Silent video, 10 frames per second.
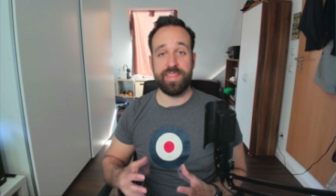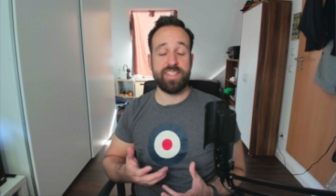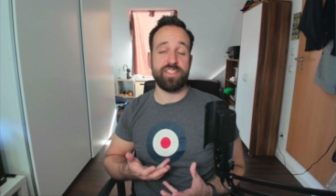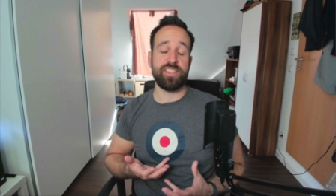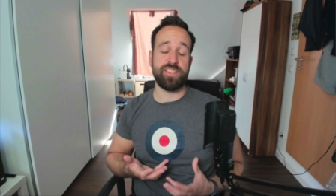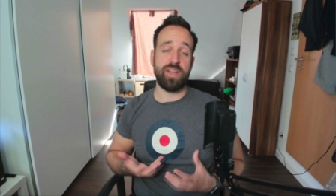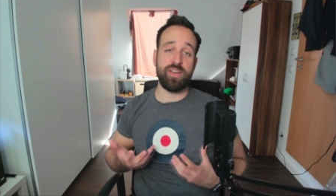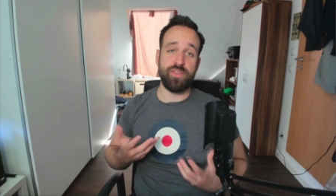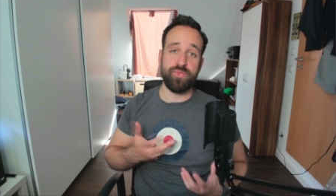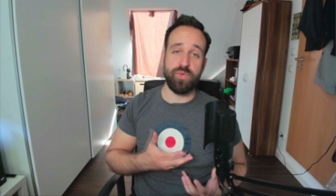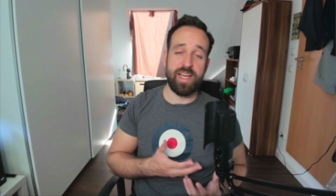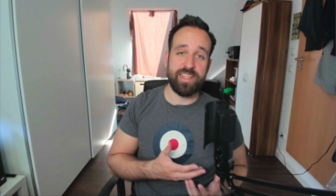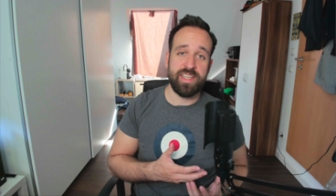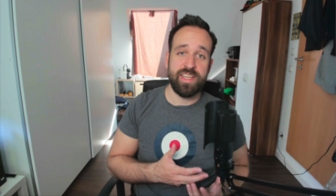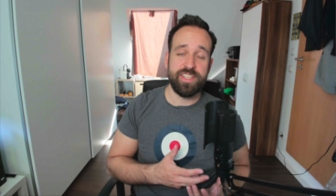that's also how you
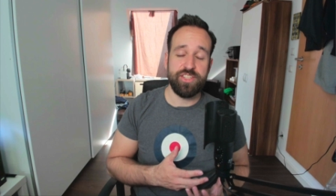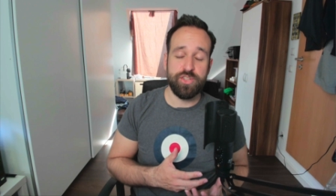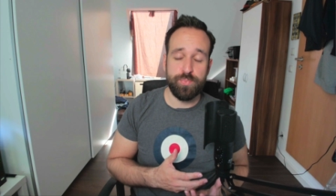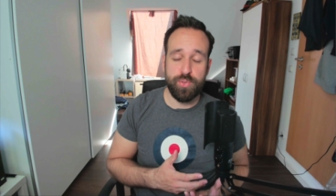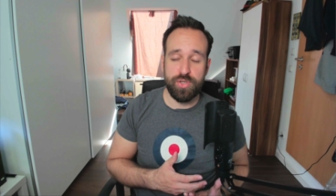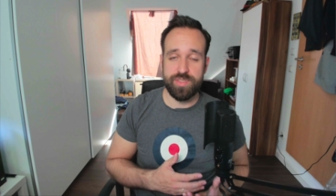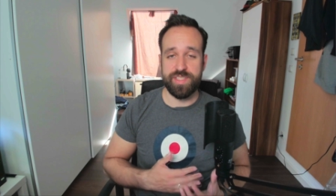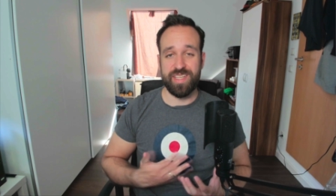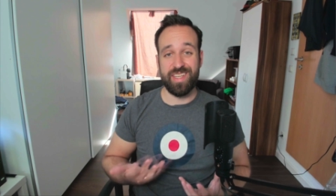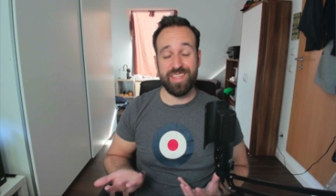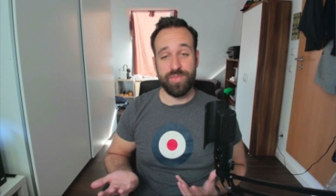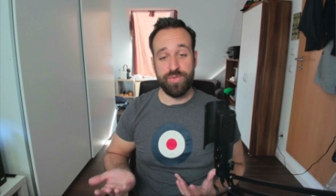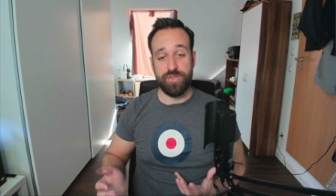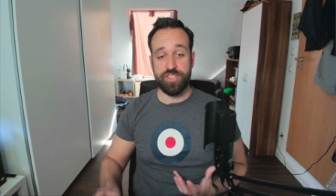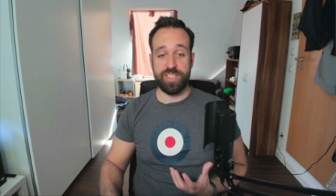write your posts in the
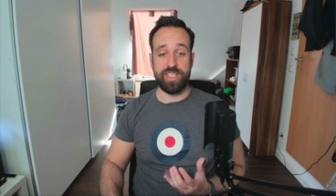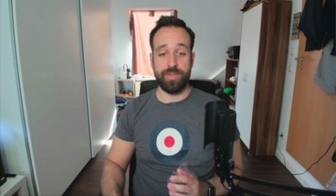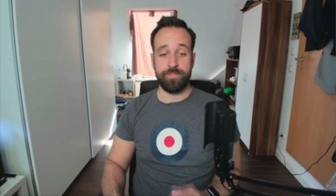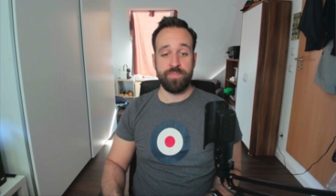future then.